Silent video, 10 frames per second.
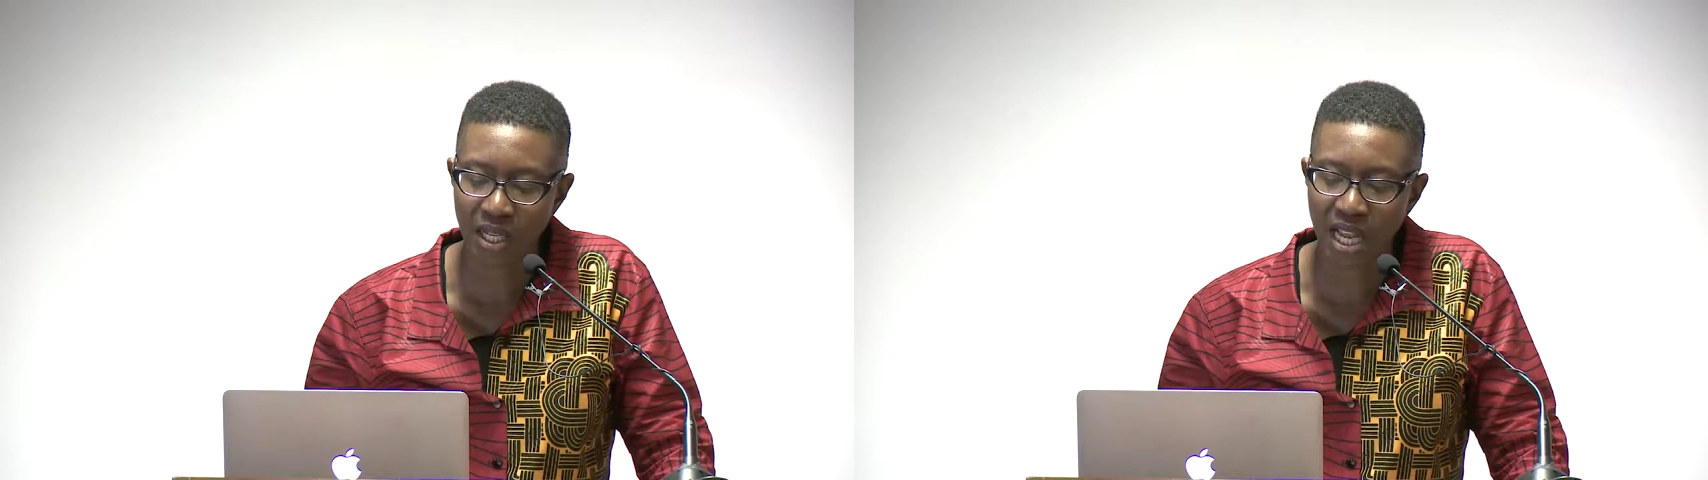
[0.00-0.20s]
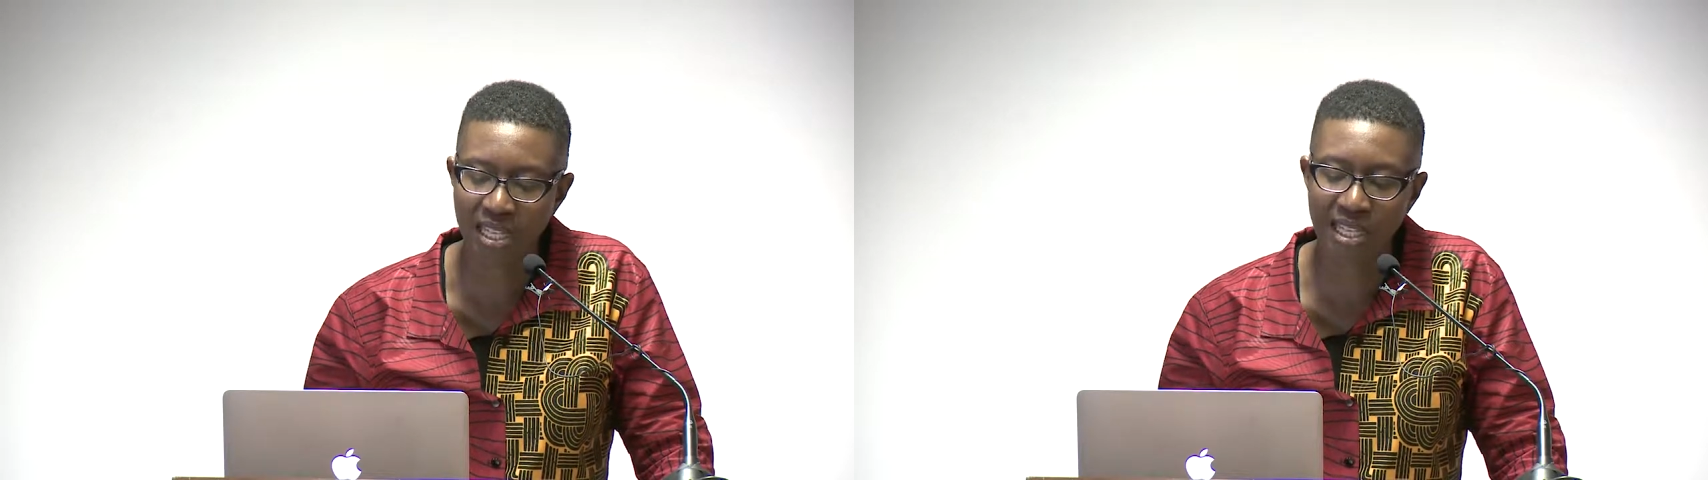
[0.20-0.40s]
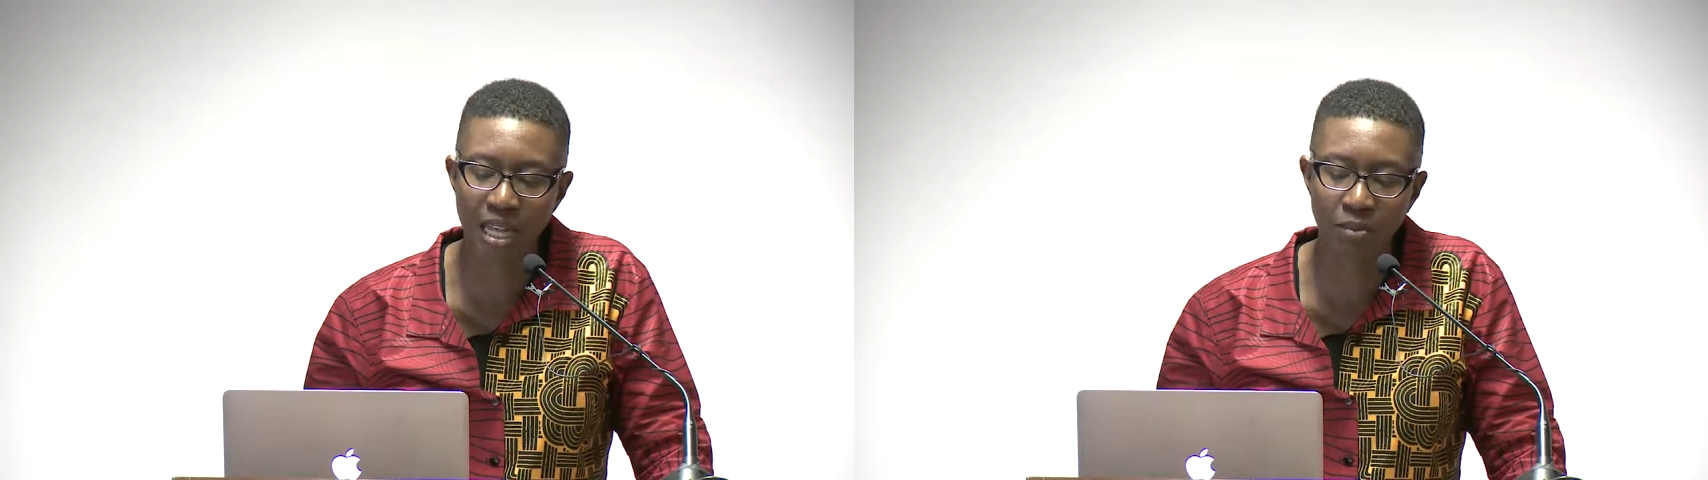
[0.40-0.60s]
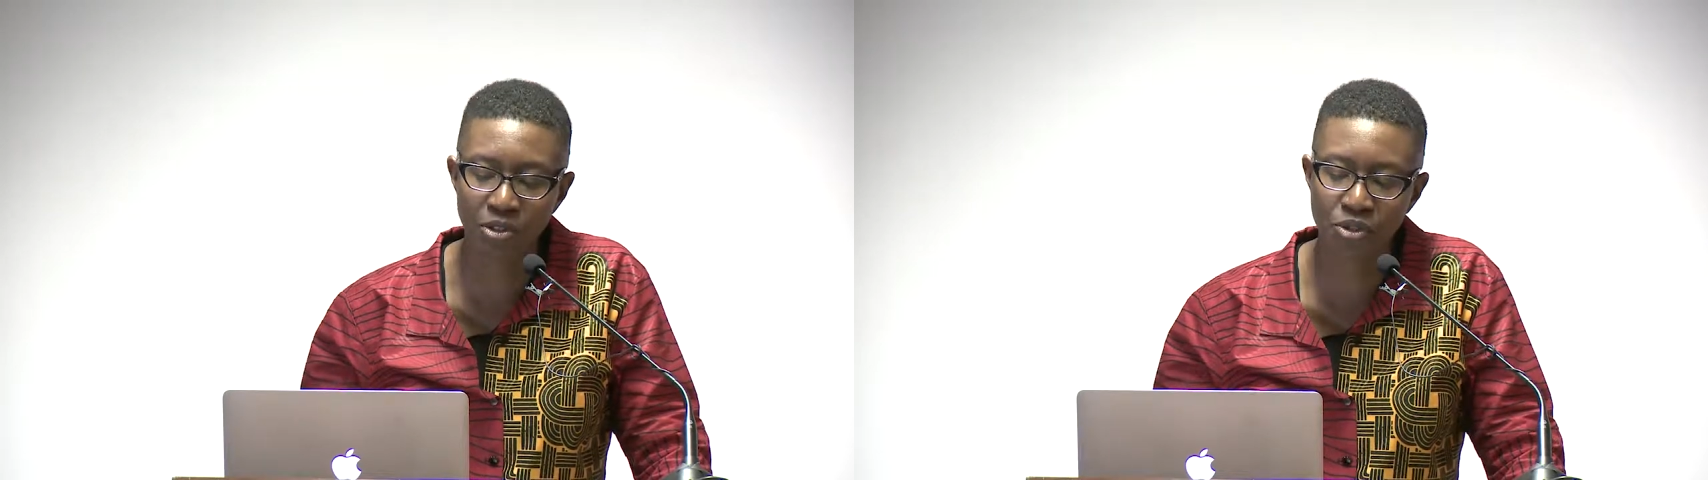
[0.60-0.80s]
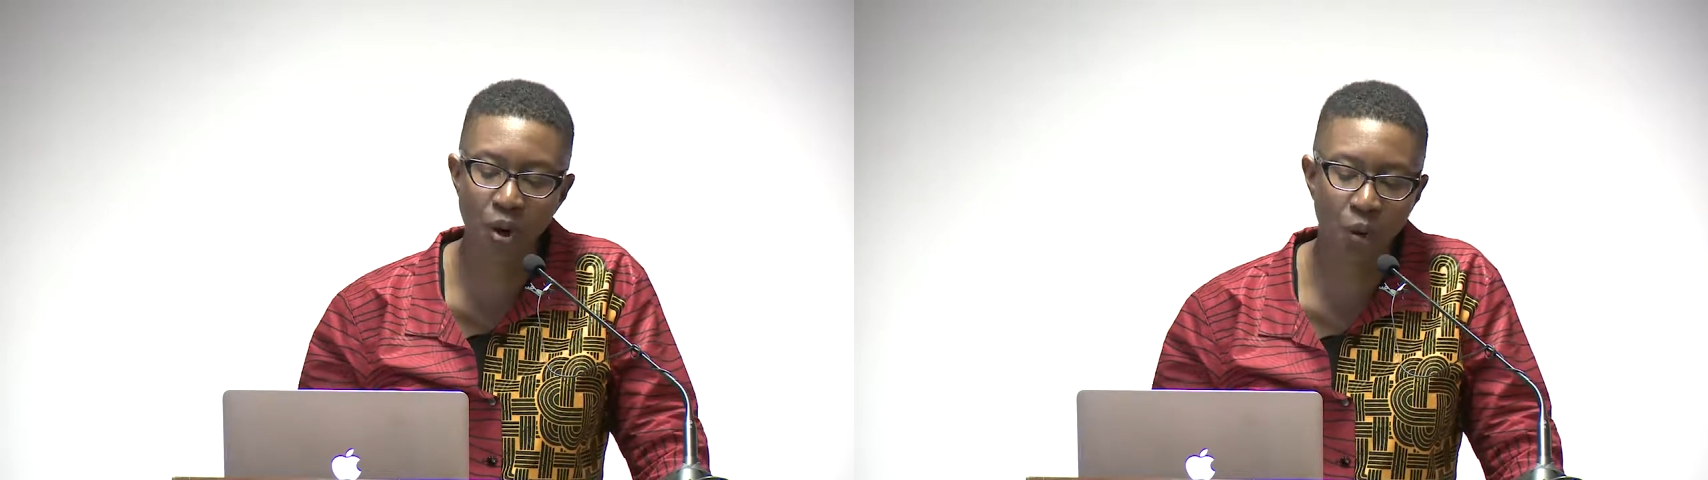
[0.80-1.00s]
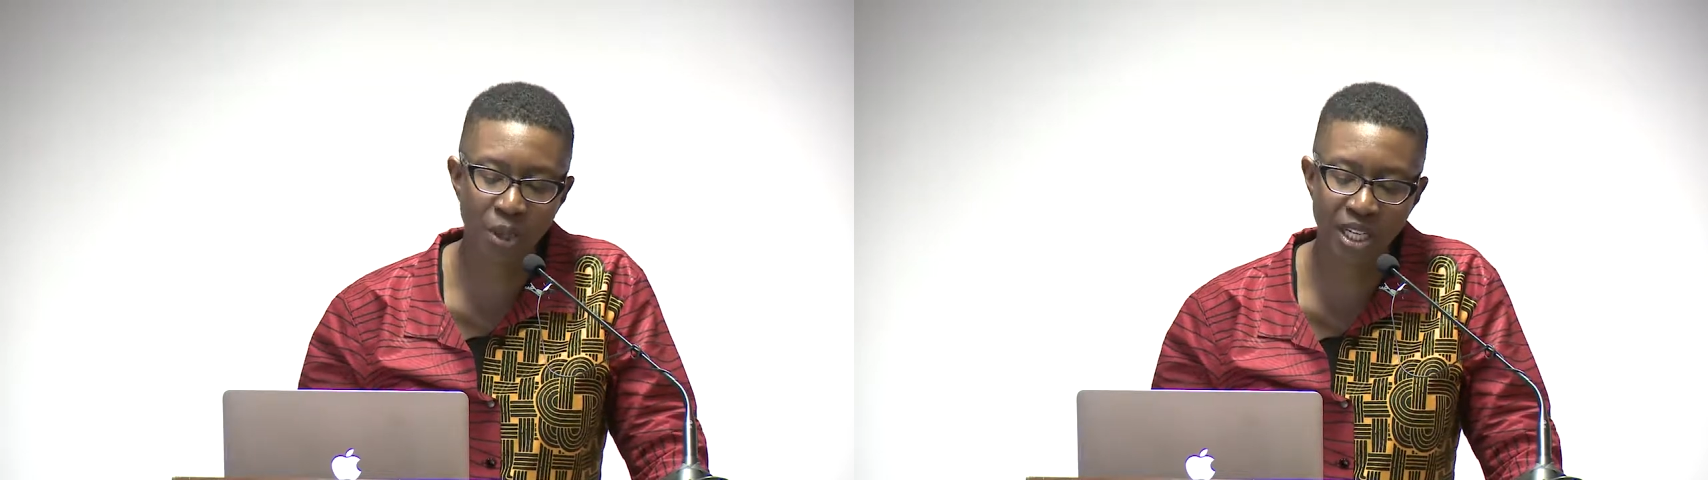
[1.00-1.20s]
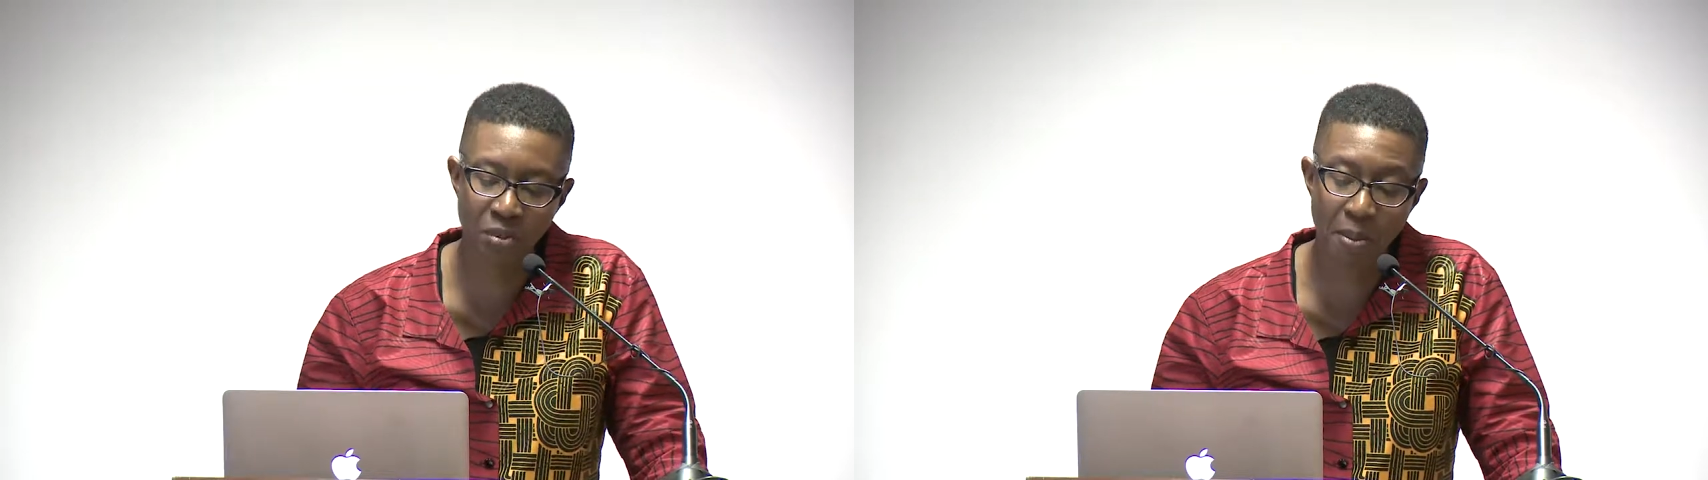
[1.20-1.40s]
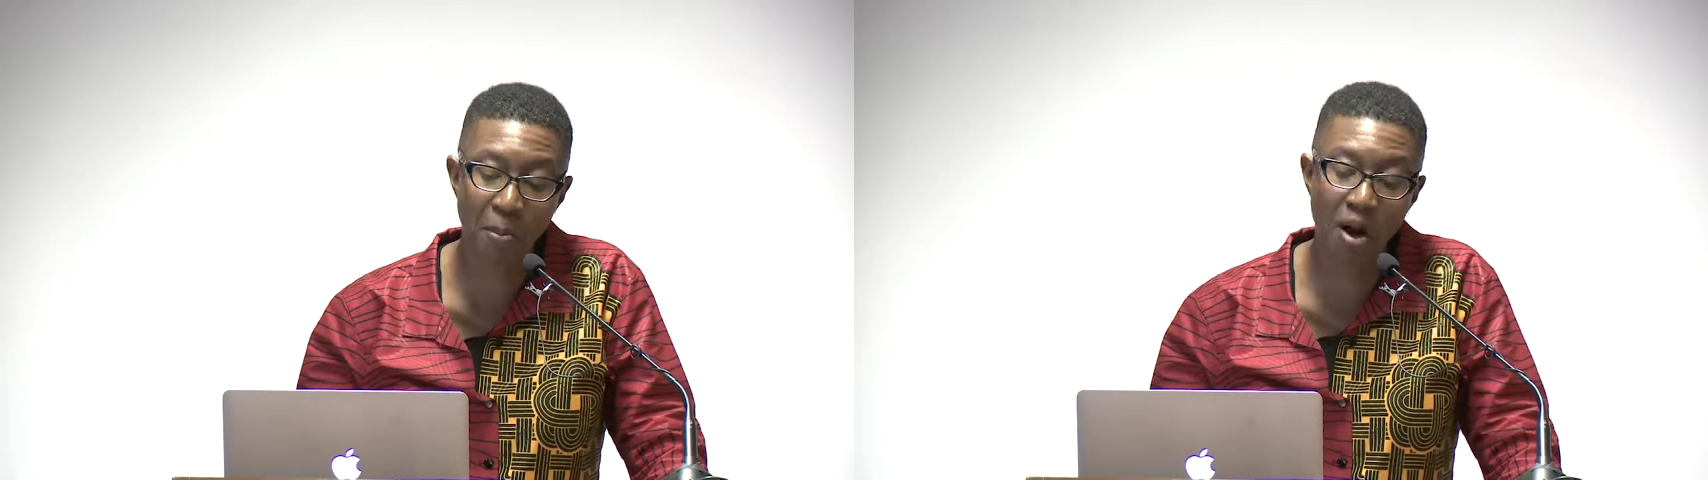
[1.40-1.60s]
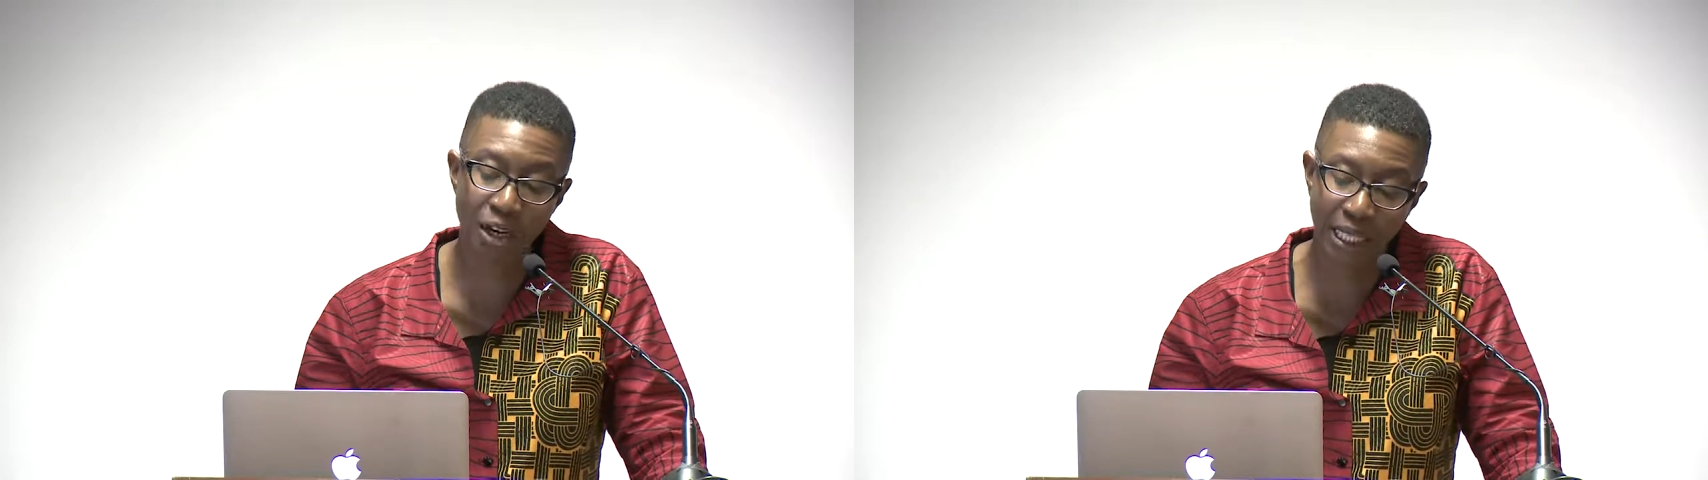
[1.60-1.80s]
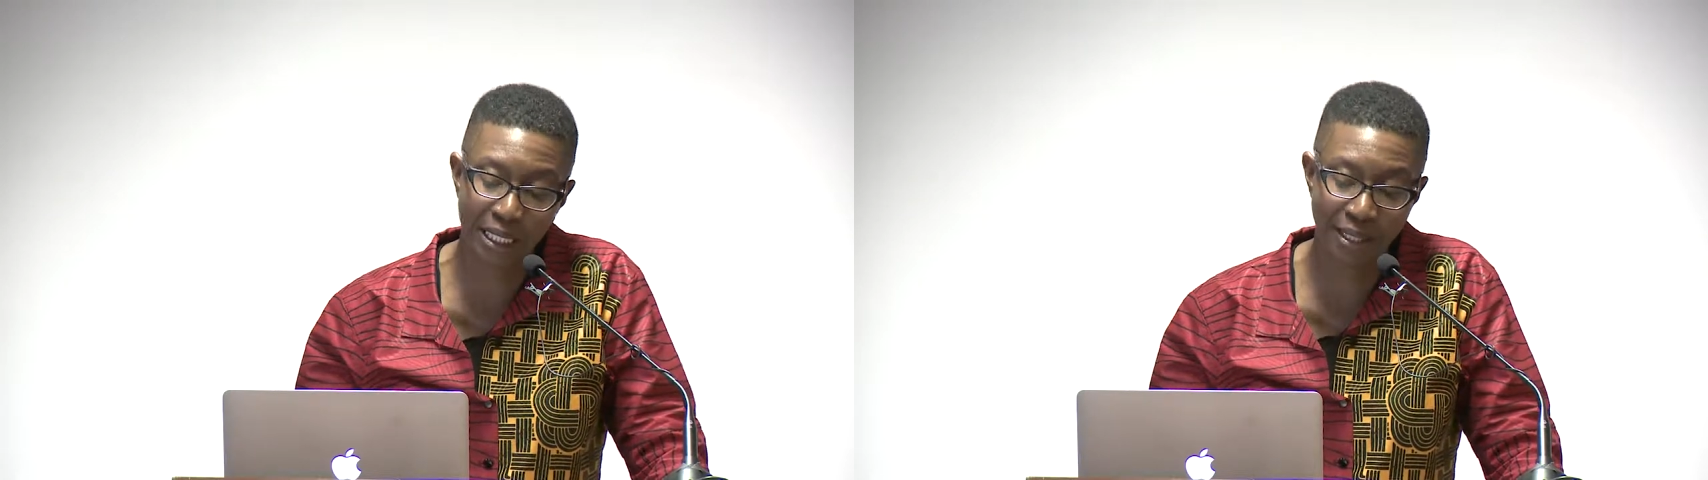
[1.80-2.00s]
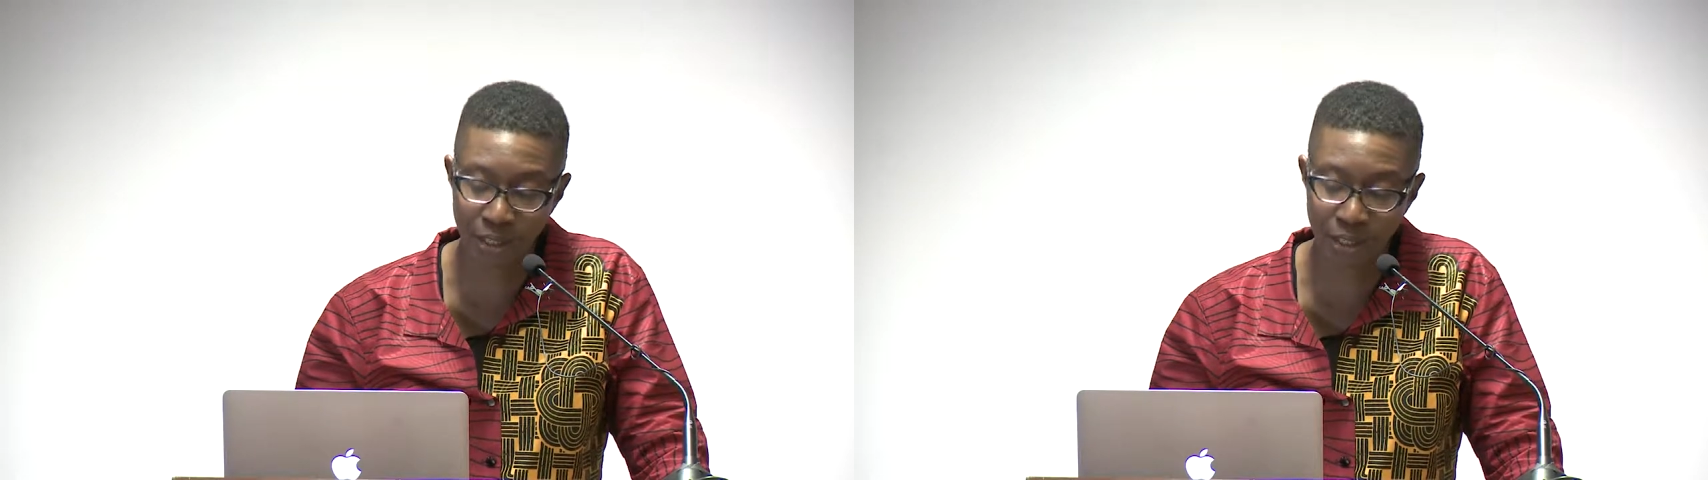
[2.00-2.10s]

and enables you only to be marketed